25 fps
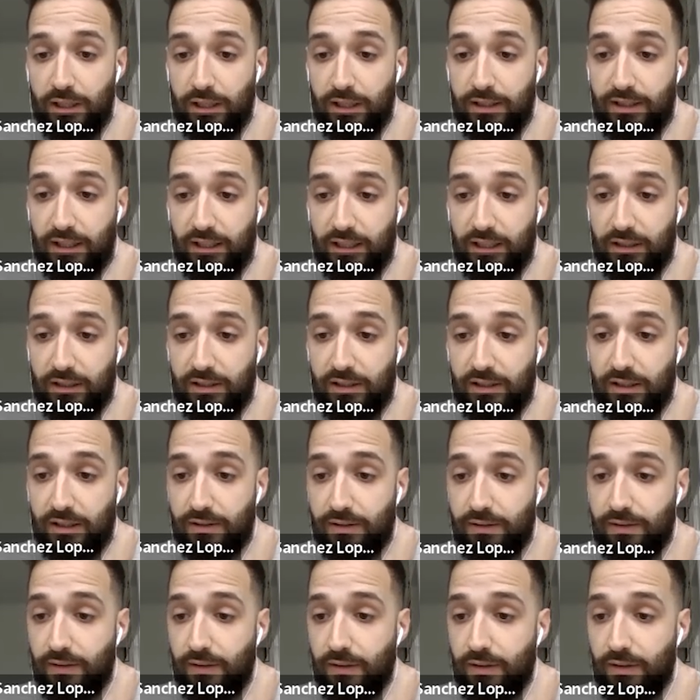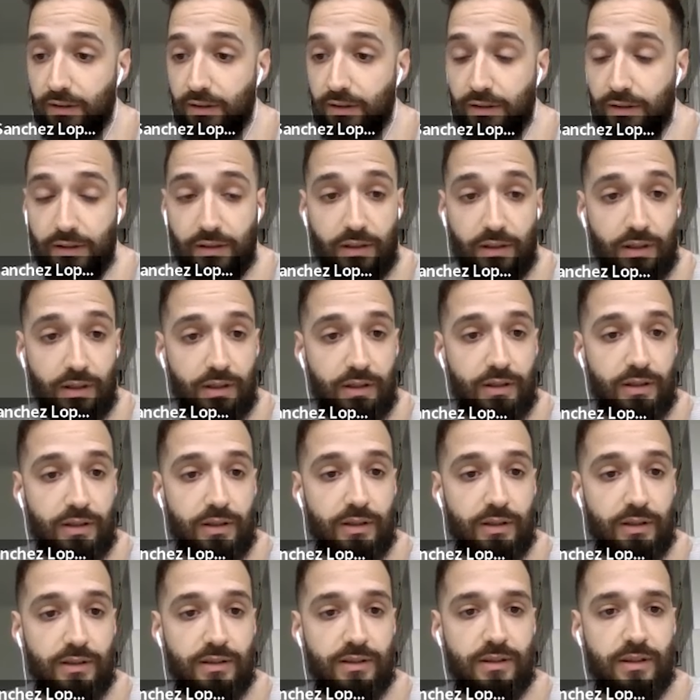And then at the end,
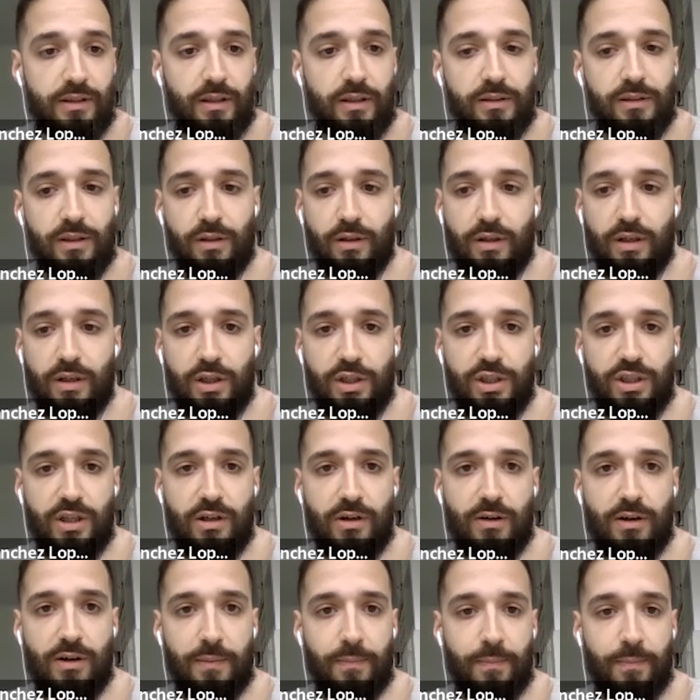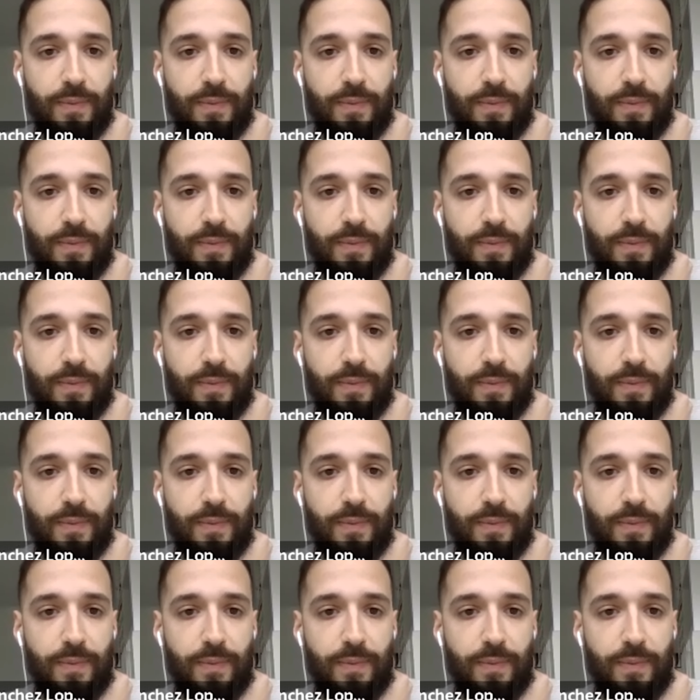it's the dark energy era.